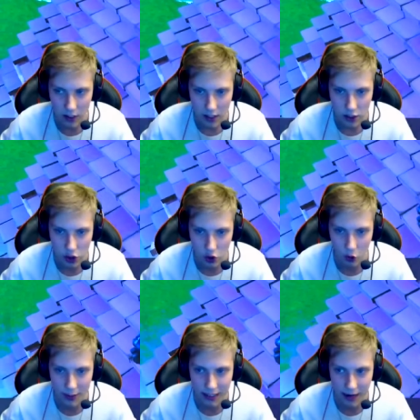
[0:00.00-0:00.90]
The storm
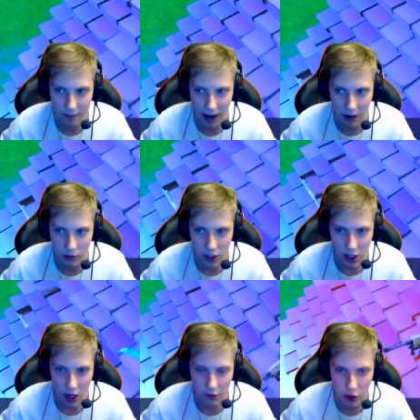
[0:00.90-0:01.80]
is inbound.
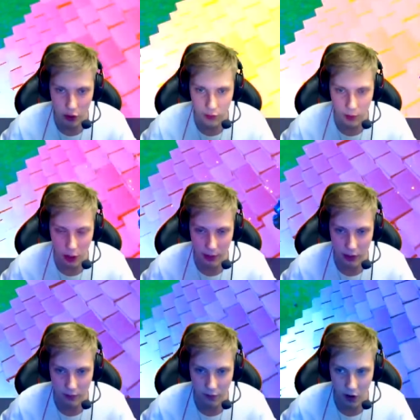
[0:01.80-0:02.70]
A few of them are going to be
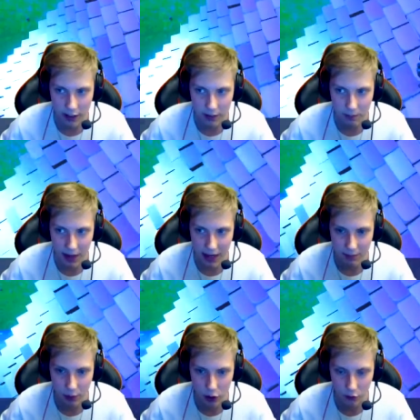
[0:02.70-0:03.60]
confined to being
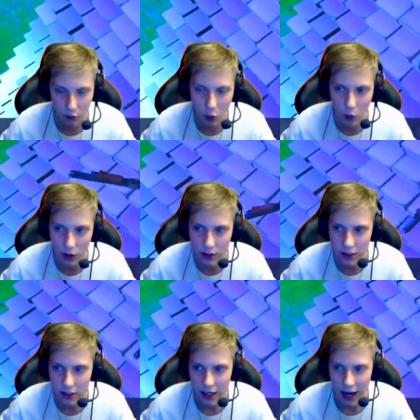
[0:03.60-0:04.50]
pushed forward
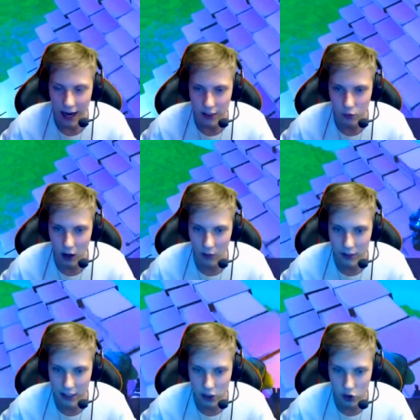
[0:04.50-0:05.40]
as well. He's
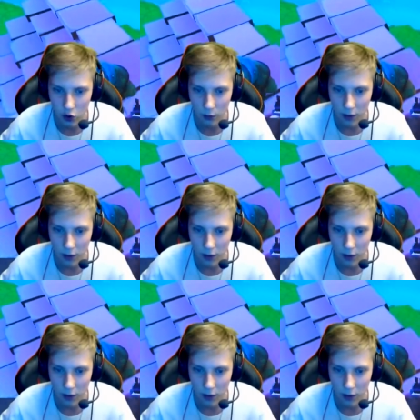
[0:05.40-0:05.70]
in the storm.